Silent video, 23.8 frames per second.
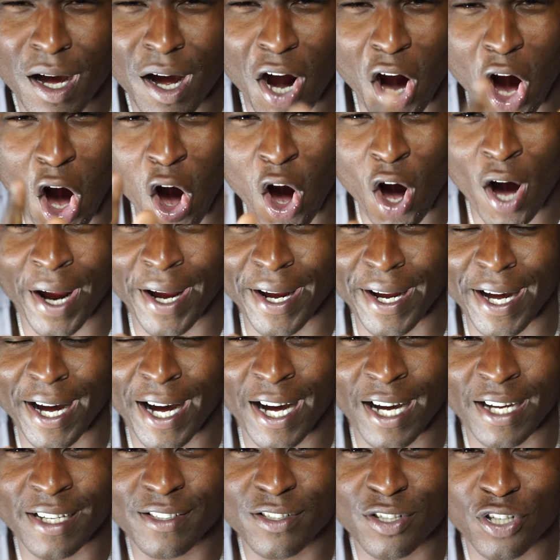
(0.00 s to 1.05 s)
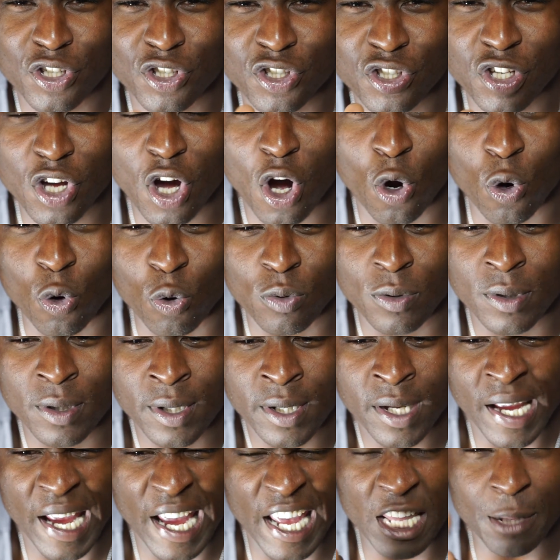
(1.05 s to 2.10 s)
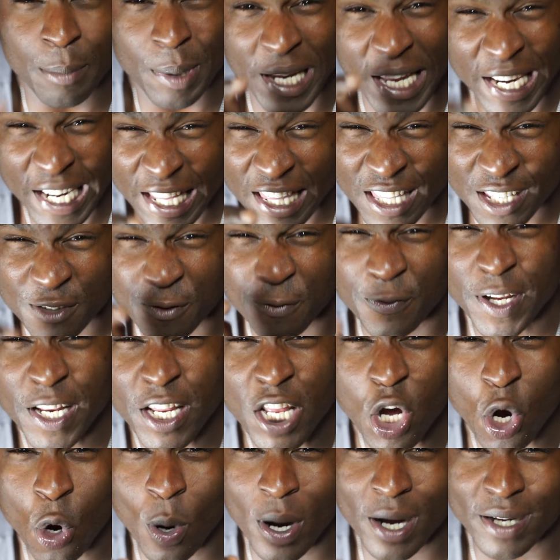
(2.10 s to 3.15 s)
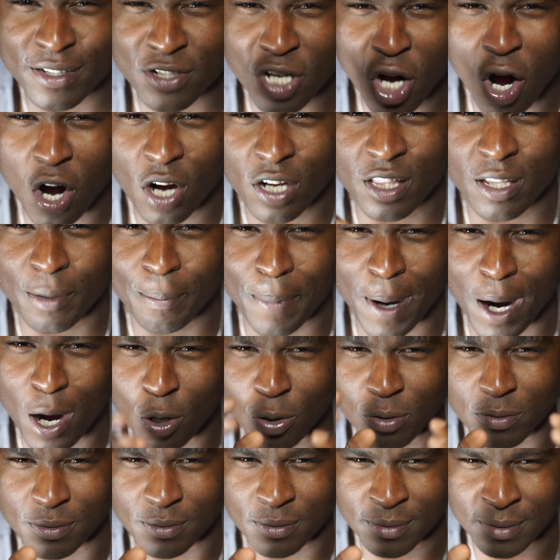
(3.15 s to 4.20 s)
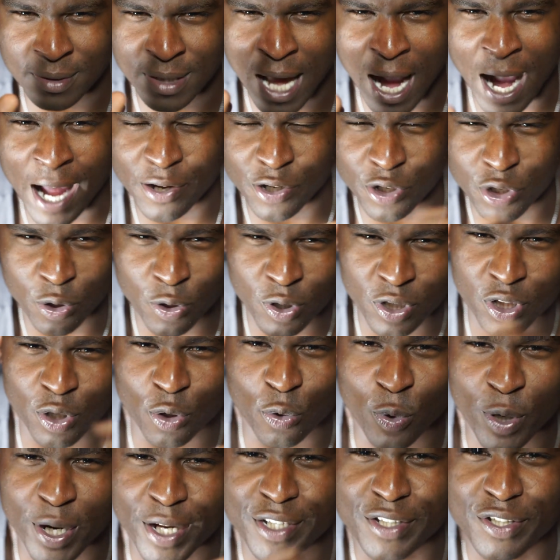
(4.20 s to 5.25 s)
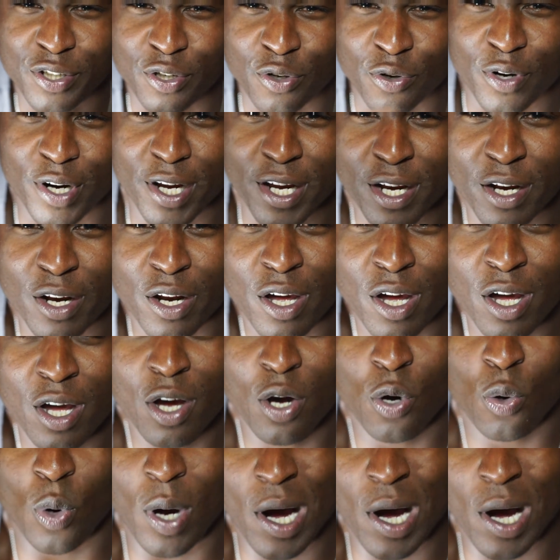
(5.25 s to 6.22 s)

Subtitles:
All right, guys, so in the beginning of this video, I talked about not doing the red screen. Well,